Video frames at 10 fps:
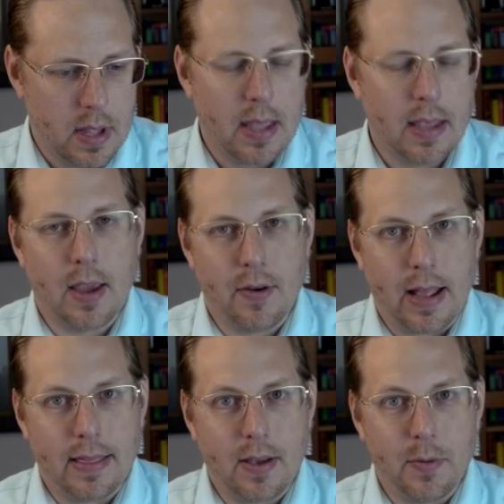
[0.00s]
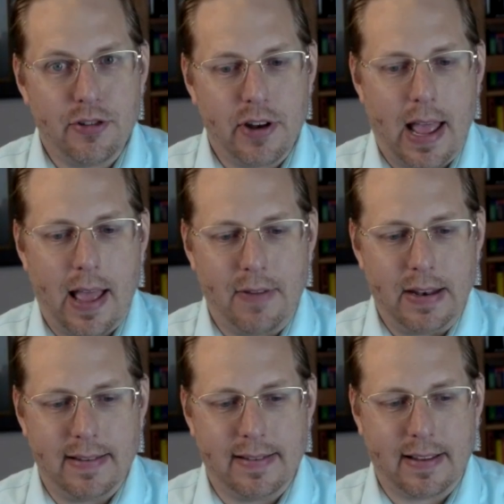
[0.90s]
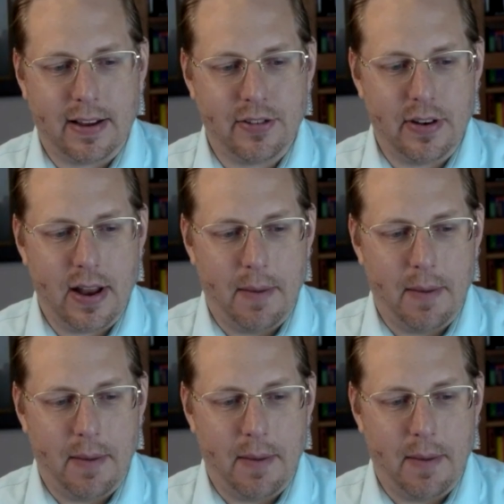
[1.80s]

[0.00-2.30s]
Keri, I think we should have a discussion